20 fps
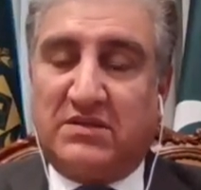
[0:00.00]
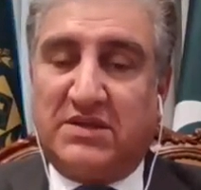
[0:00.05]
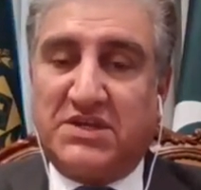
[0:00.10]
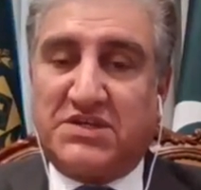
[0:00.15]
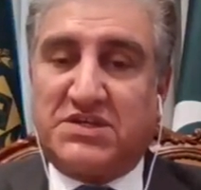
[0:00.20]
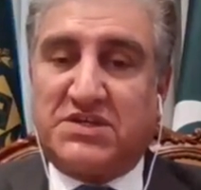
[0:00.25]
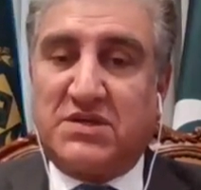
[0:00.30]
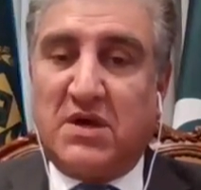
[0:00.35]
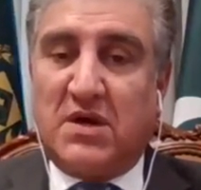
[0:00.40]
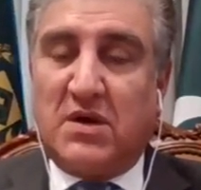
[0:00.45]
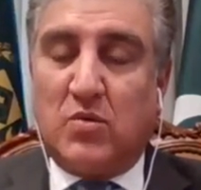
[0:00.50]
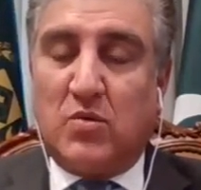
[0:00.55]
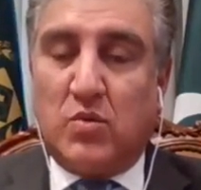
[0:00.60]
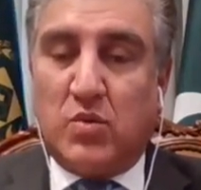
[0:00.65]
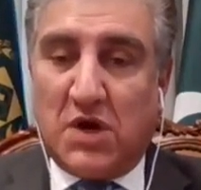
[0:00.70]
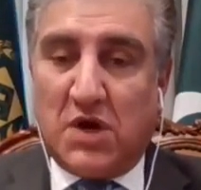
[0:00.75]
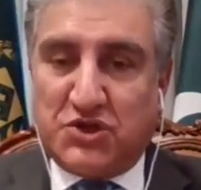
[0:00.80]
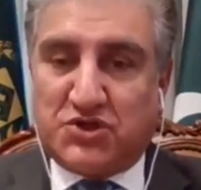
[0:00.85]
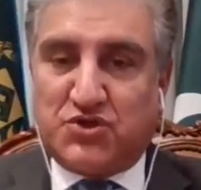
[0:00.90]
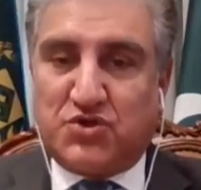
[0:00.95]
this
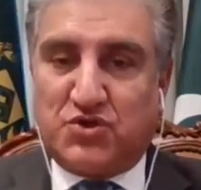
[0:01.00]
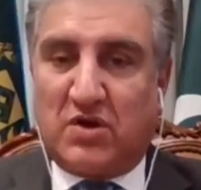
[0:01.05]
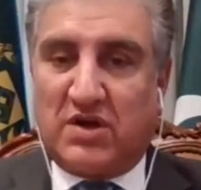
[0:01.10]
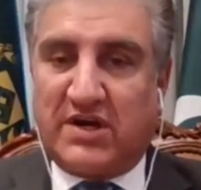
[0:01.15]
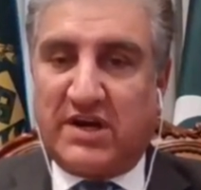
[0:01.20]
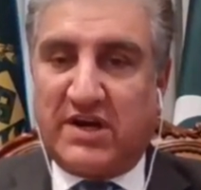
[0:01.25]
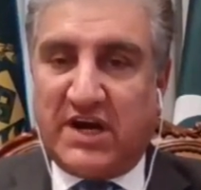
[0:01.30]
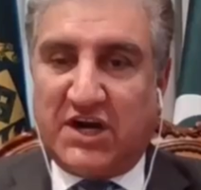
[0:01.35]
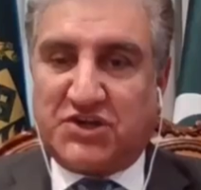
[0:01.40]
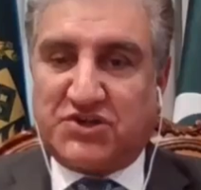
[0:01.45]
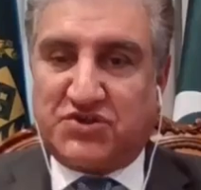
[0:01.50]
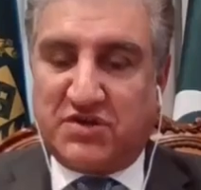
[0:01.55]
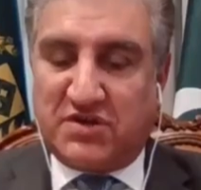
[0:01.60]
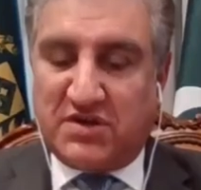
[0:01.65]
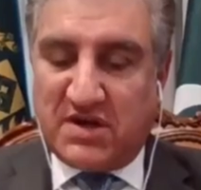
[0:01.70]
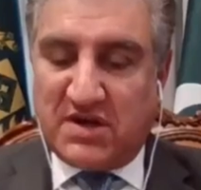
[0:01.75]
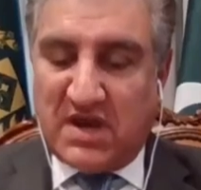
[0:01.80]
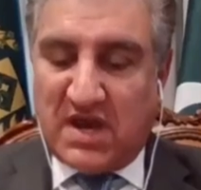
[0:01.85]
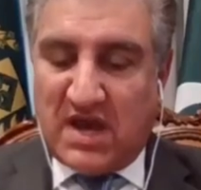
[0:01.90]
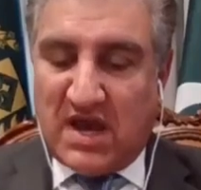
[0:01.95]
virtual
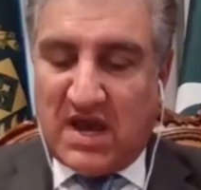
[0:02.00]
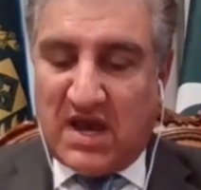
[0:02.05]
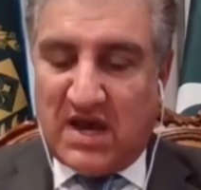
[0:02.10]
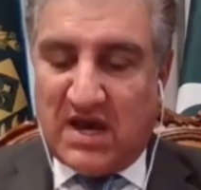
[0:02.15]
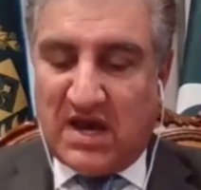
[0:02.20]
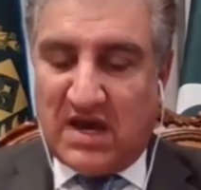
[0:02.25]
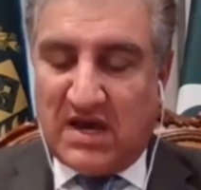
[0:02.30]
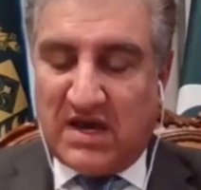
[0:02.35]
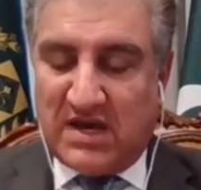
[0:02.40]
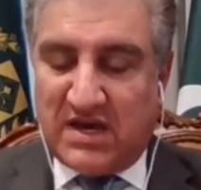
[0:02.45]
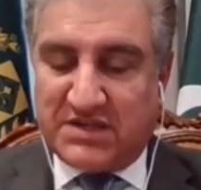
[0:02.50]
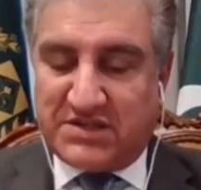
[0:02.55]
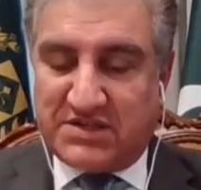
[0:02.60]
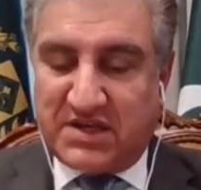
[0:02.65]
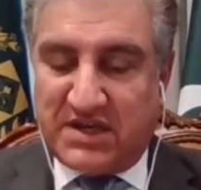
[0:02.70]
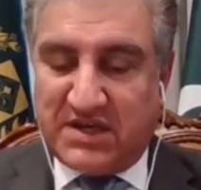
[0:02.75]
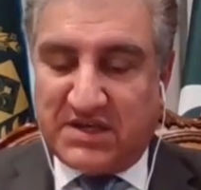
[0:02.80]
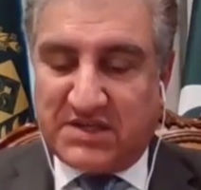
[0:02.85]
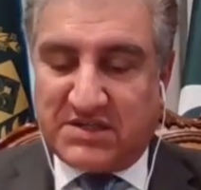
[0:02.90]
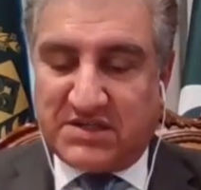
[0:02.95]
connection
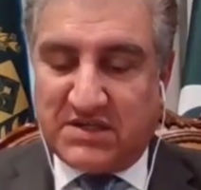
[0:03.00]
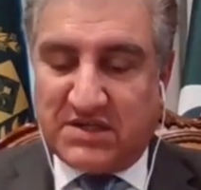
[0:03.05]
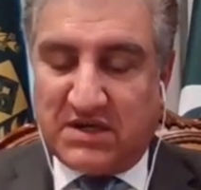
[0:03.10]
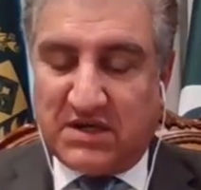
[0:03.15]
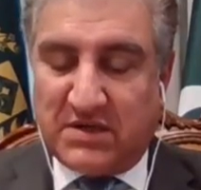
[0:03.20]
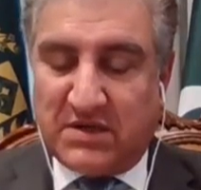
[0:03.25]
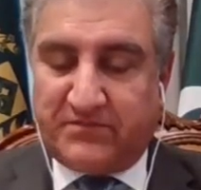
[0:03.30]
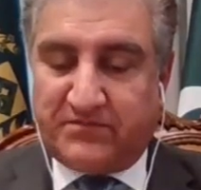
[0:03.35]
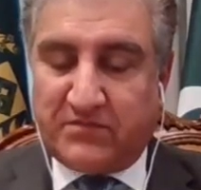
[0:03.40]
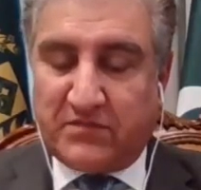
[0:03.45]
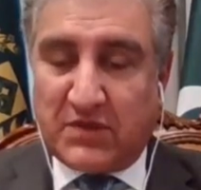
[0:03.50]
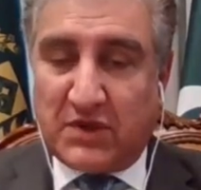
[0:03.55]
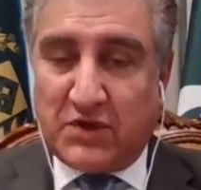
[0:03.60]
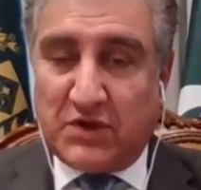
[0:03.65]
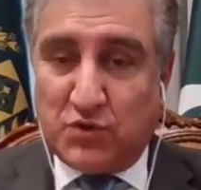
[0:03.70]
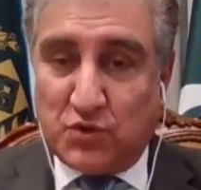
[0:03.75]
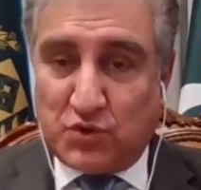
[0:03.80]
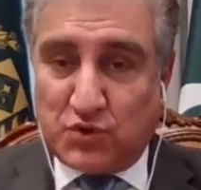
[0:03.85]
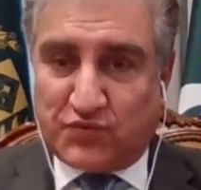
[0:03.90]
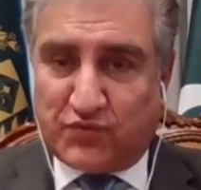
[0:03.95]
is
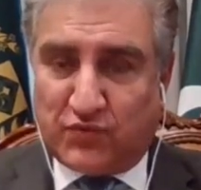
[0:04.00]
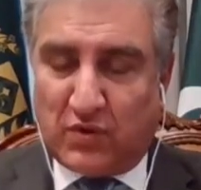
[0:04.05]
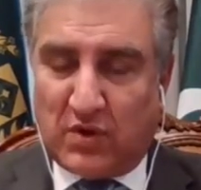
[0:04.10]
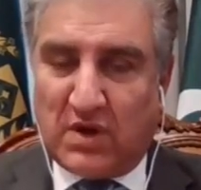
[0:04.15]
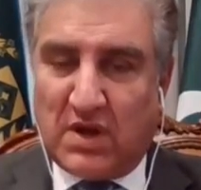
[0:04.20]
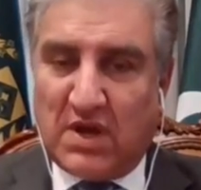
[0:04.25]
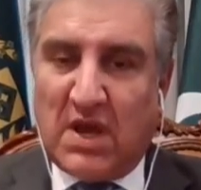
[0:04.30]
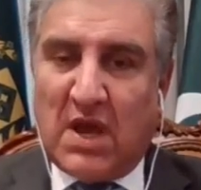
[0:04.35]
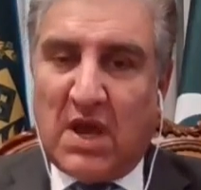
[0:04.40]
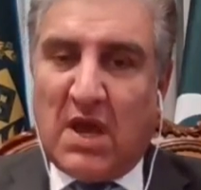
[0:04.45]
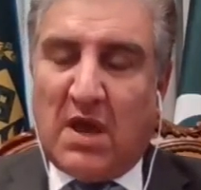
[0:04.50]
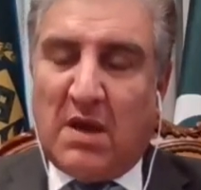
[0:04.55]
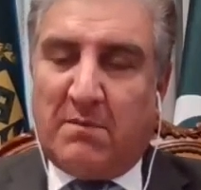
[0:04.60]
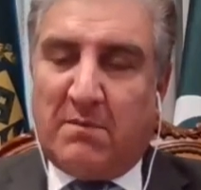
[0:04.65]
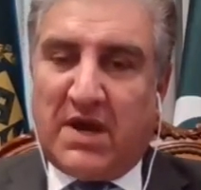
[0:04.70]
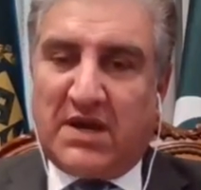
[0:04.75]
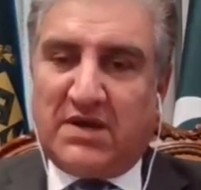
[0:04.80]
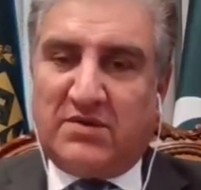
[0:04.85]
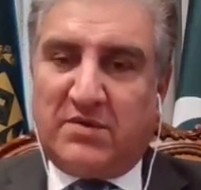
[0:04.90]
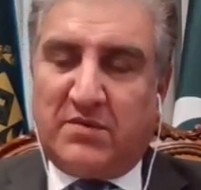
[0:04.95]
useful.
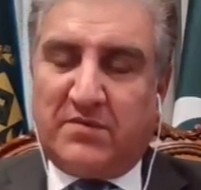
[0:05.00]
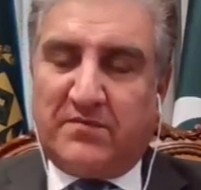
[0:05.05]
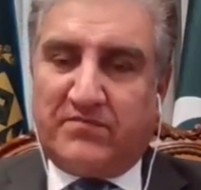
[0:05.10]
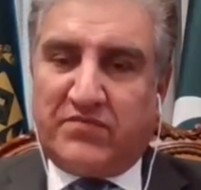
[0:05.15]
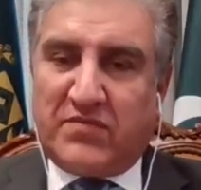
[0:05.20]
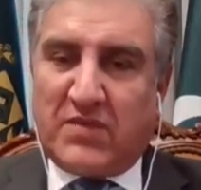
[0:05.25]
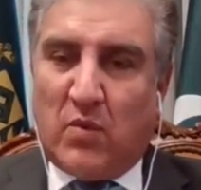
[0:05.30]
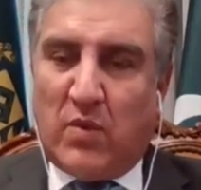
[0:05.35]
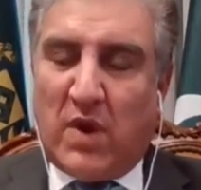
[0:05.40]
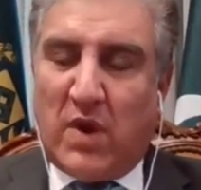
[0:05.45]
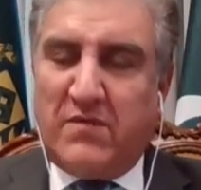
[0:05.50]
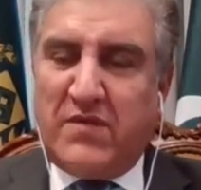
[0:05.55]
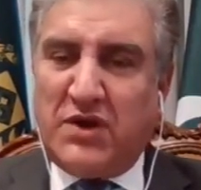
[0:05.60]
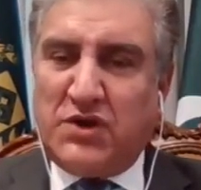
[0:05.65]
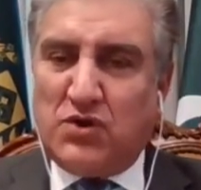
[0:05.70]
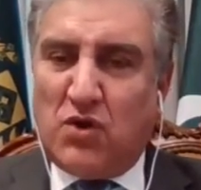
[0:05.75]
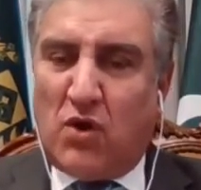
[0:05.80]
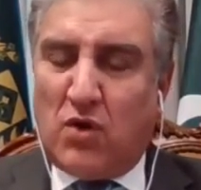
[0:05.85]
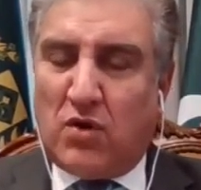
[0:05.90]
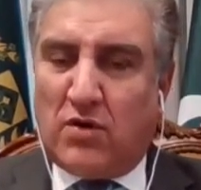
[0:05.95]
But when
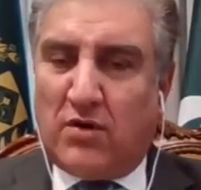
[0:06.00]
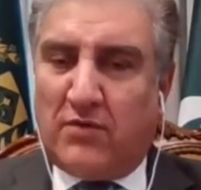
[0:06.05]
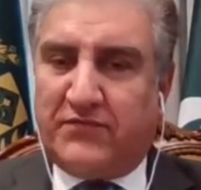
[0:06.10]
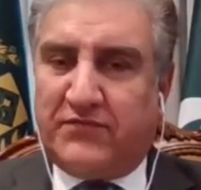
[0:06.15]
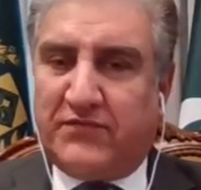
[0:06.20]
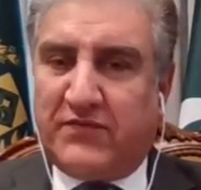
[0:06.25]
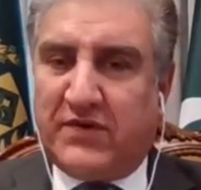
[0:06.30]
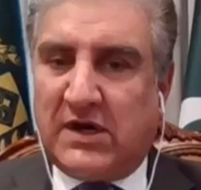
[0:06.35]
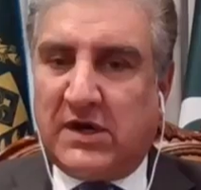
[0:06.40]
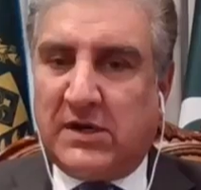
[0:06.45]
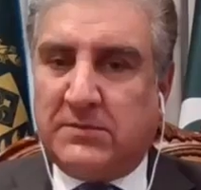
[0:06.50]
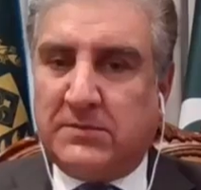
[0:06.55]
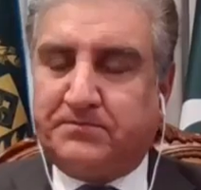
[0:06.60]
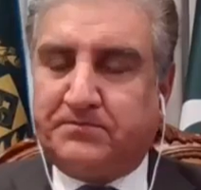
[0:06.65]
we talk of